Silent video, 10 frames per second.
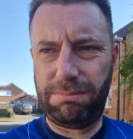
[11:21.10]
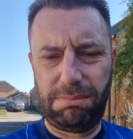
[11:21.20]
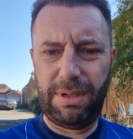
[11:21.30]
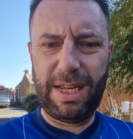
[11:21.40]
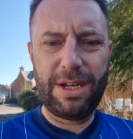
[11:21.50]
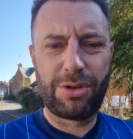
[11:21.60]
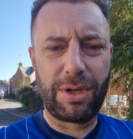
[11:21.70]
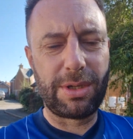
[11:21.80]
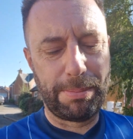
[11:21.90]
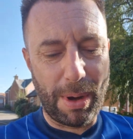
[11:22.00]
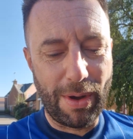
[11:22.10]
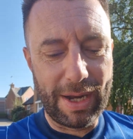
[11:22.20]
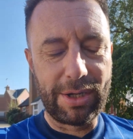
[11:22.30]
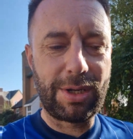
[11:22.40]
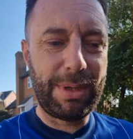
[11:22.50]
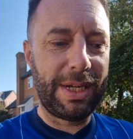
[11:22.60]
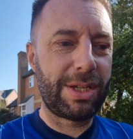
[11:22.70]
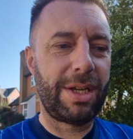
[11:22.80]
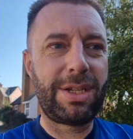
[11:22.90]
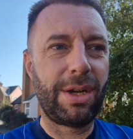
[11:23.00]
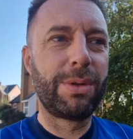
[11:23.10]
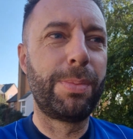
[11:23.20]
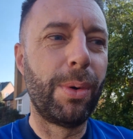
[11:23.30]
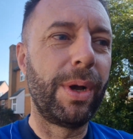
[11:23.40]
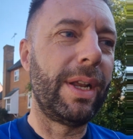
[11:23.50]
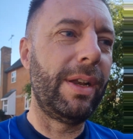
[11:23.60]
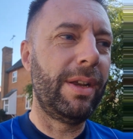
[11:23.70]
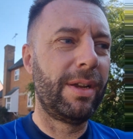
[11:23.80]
the injuries are biting us. I mean, Enciso was brought in